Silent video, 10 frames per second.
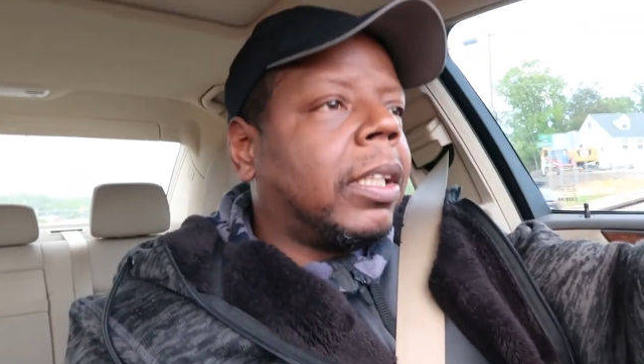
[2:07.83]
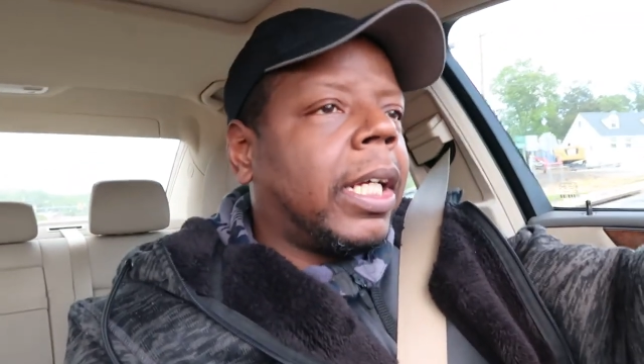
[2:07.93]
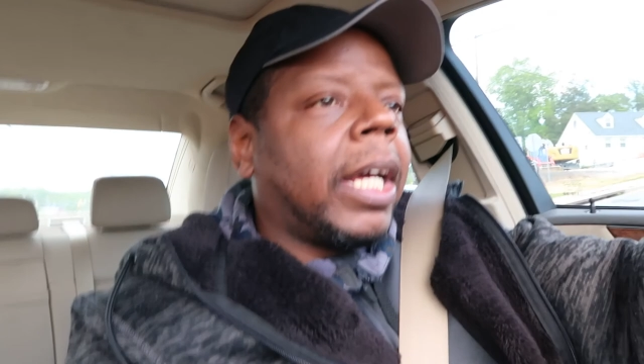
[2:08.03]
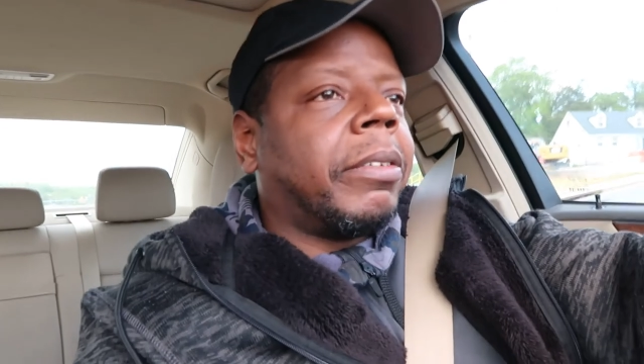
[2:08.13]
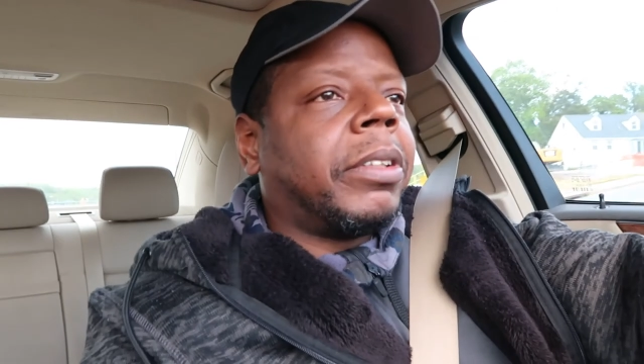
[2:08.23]
They
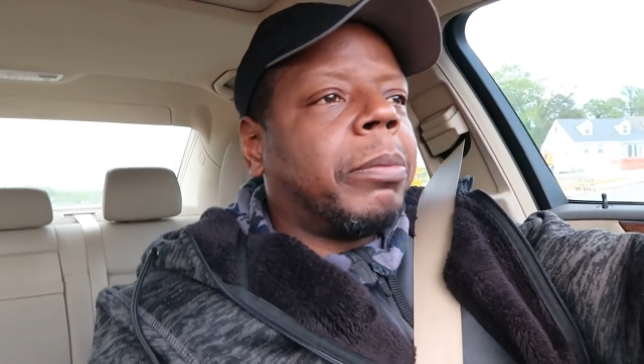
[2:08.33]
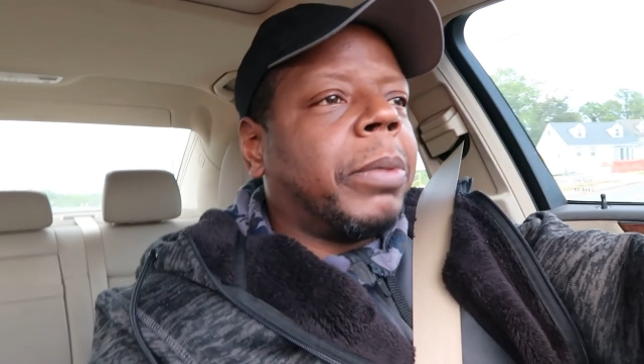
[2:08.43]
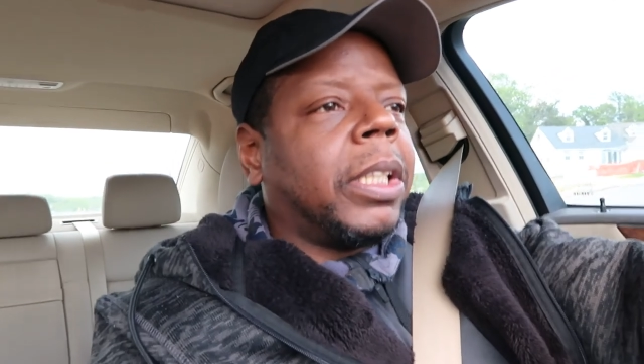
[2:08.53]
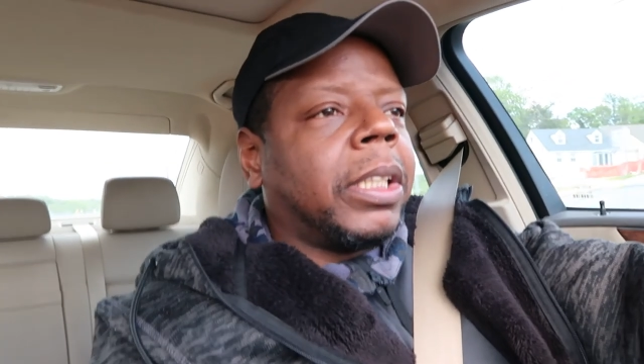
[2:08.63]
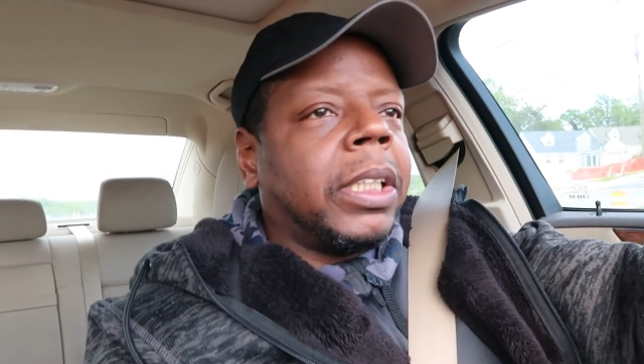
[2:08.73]
have some
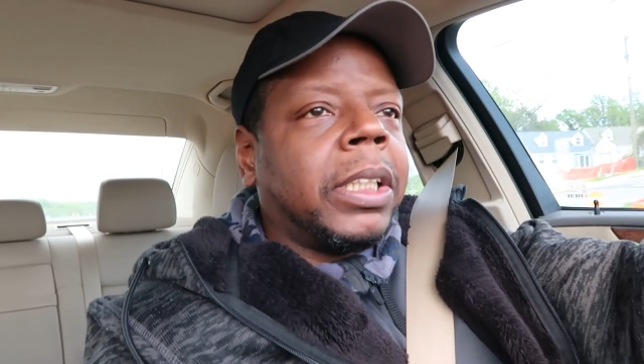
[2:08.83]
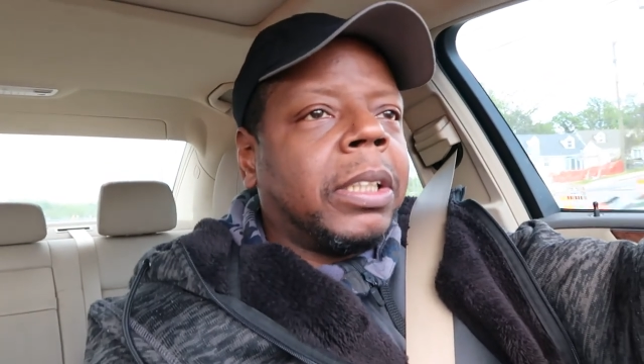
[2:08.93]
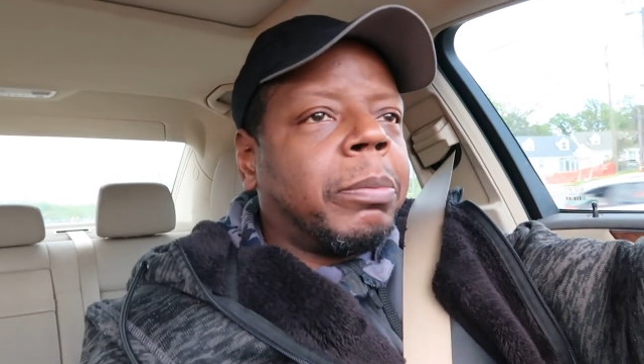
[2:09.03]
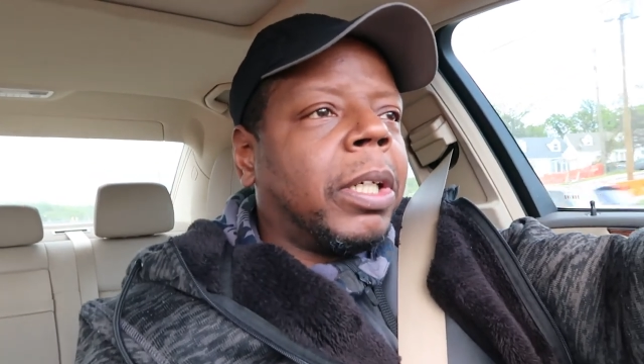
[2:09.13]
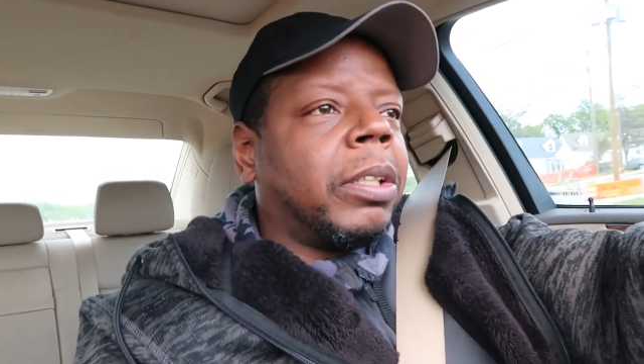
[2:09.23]
in the
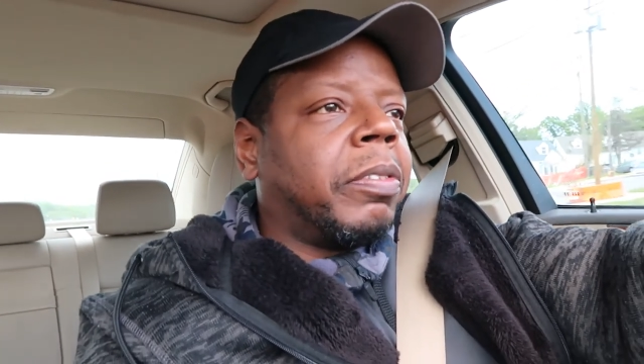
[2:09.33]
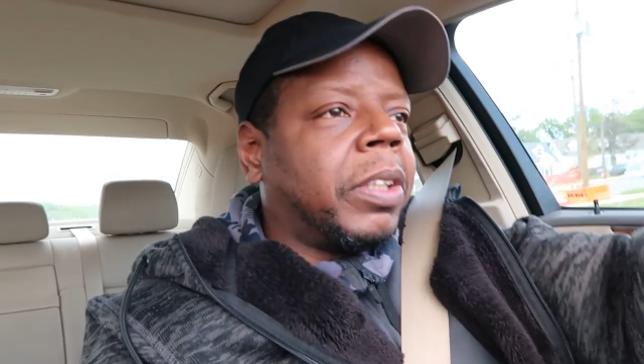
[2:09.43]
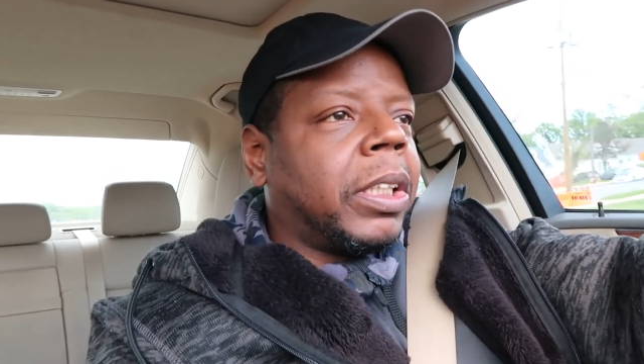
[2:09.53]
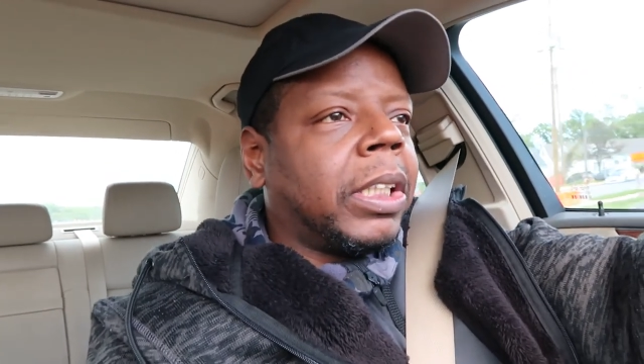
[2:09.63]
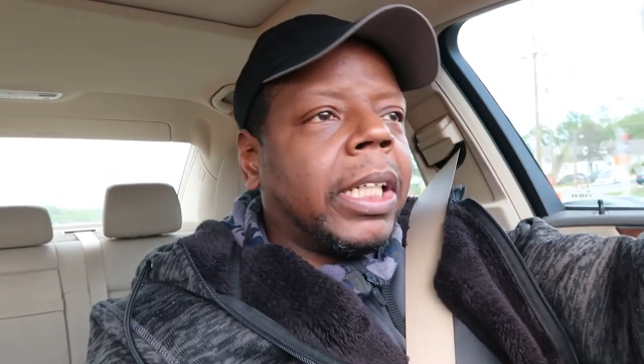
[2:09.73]
D.C., Maryland,
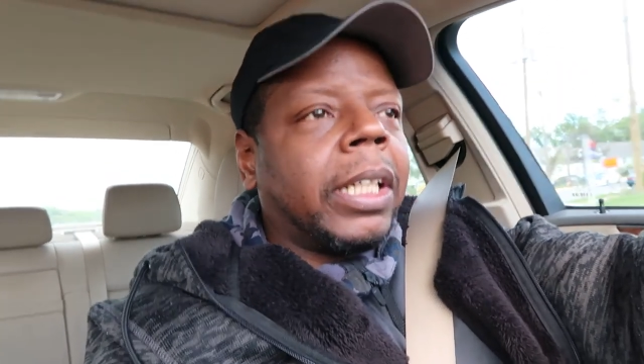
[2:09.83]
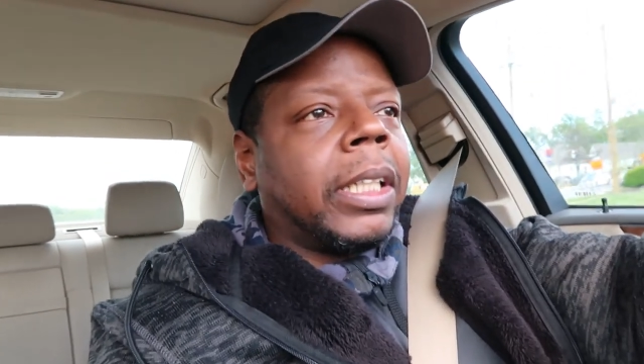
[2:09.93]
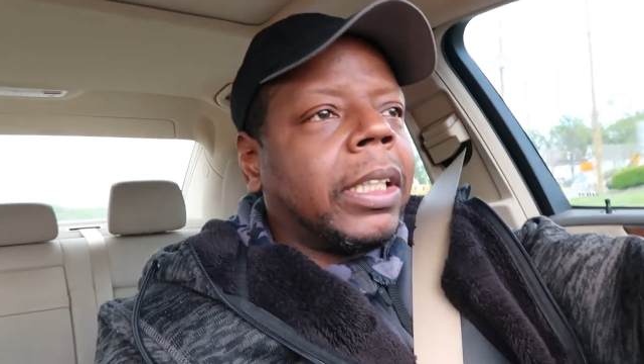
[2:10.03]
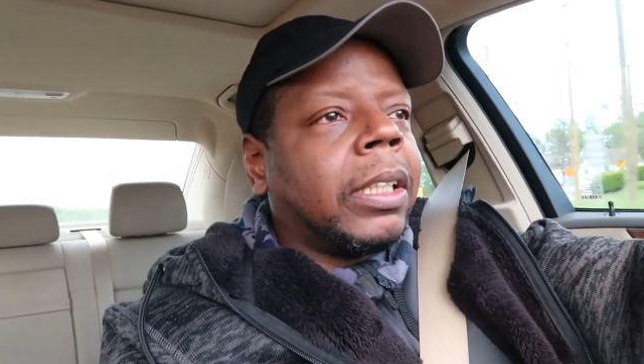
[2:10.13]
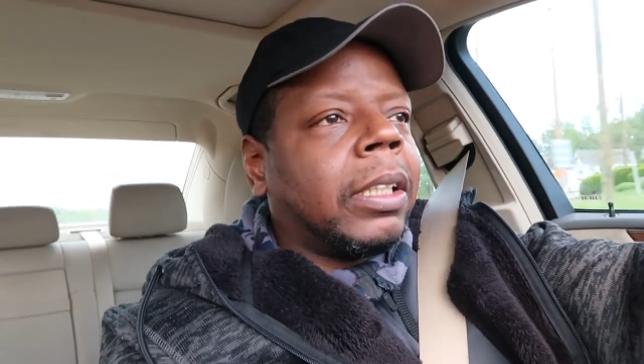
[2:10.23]
Virginia
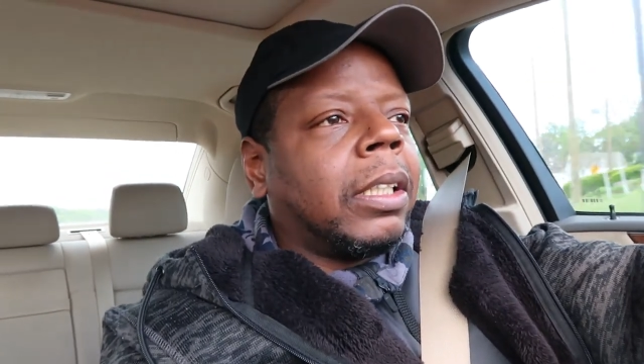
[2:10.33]
area.